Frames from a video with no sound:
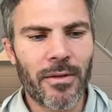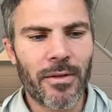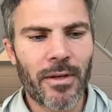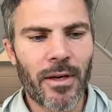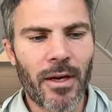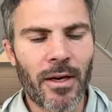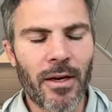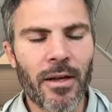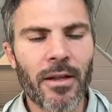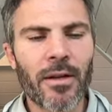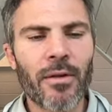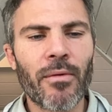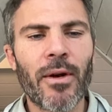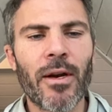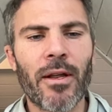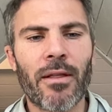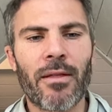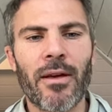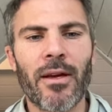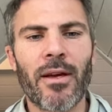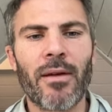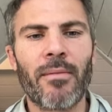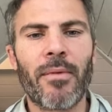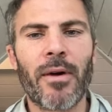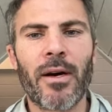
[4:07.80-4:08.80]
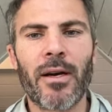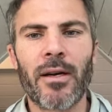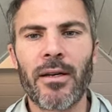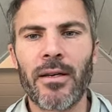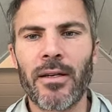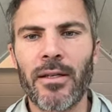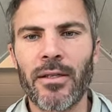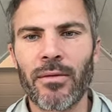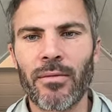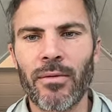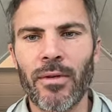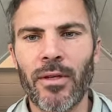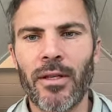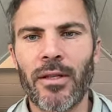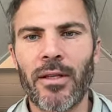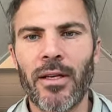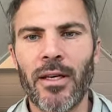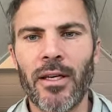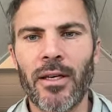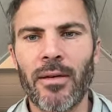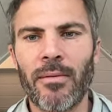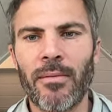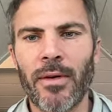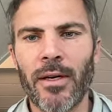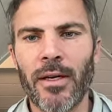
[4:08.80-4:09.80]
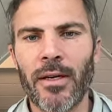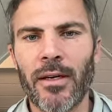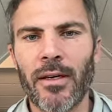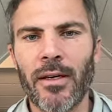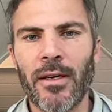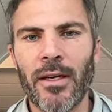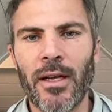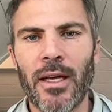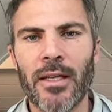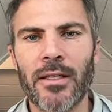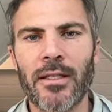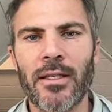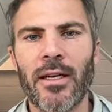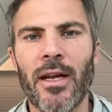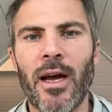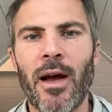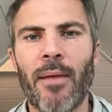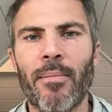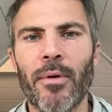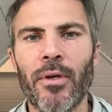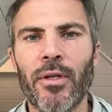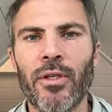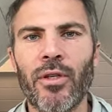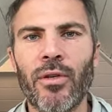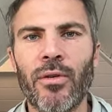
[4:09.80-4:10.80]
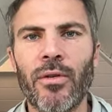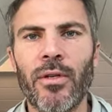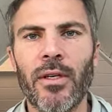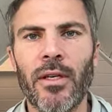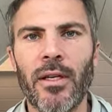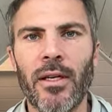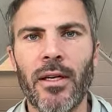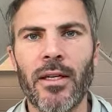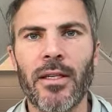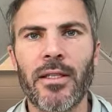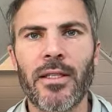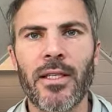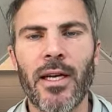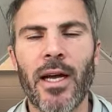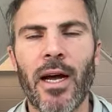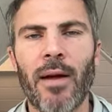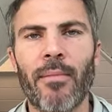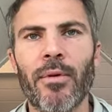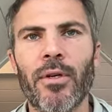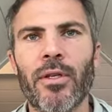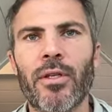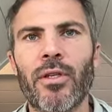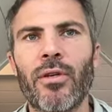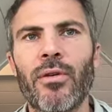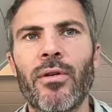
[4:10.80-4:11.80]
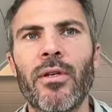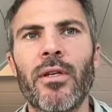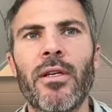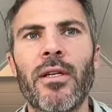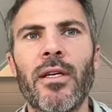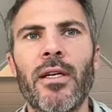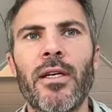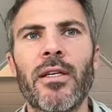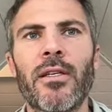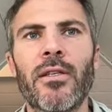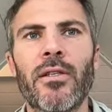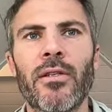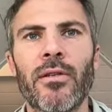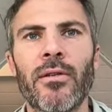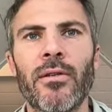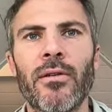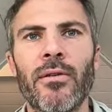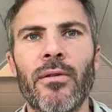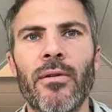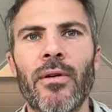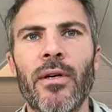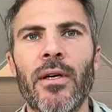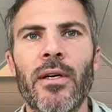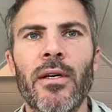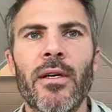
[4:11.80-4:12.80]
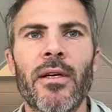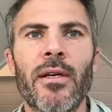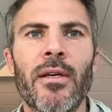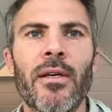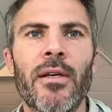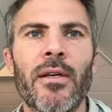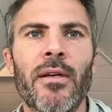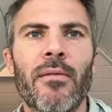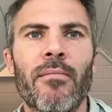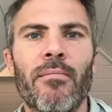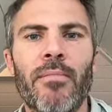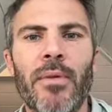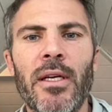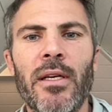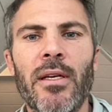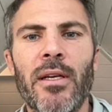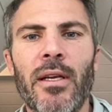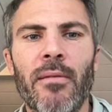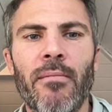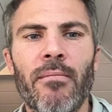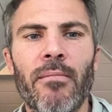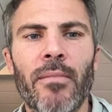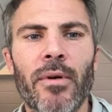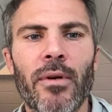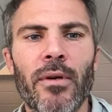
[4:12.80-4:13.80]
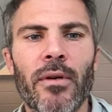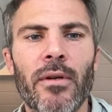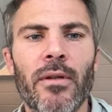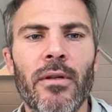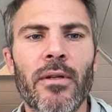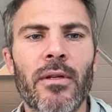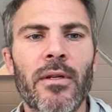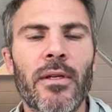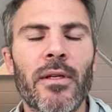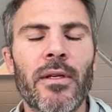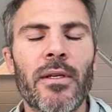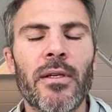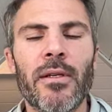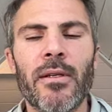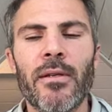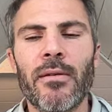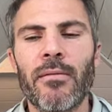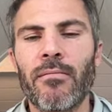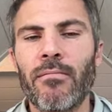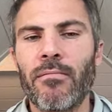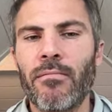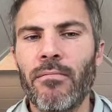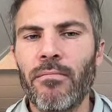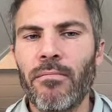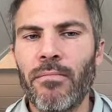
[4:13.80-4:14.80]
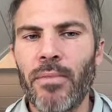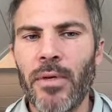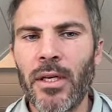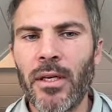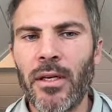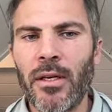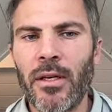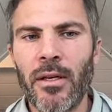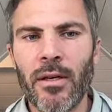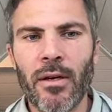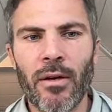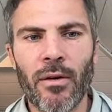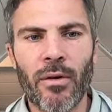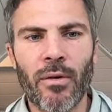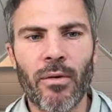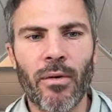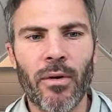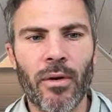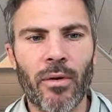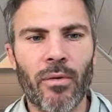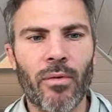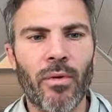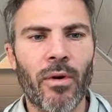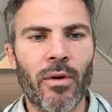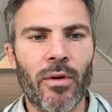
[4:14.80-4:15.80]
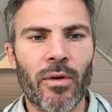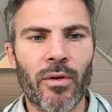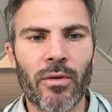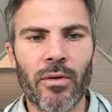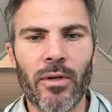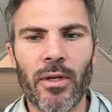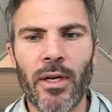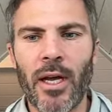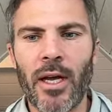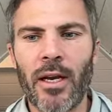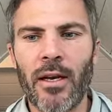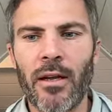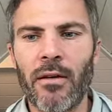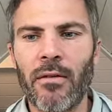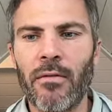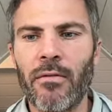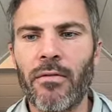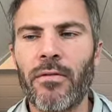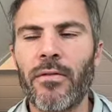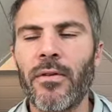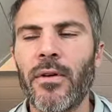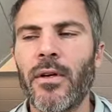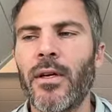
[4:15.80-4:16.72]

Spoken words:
another way to think about it is really thinking about it as an opportunity. It's an opportunity to be nimble, be, quote unquote creative.